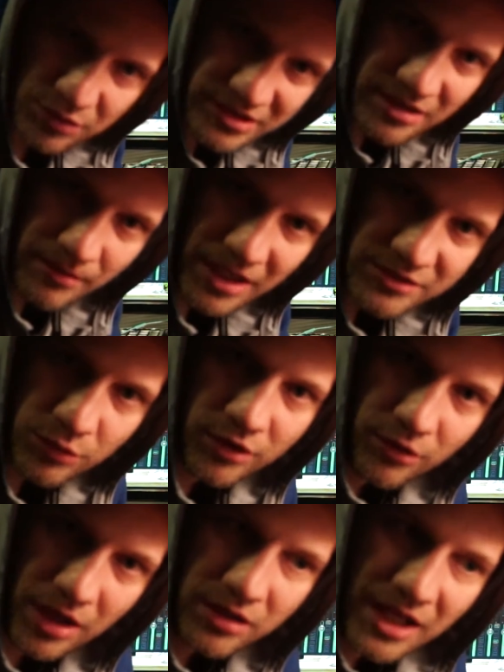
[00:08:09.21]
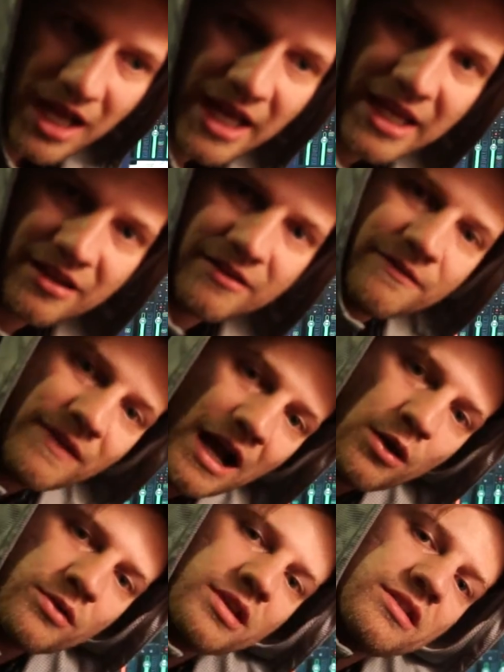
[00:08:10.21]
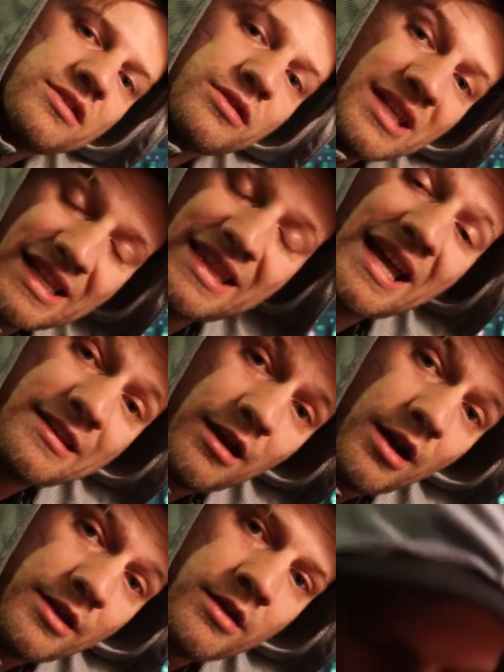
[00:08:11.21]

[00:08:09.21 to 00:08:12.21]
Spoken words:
was the best workaround I had found to get that done.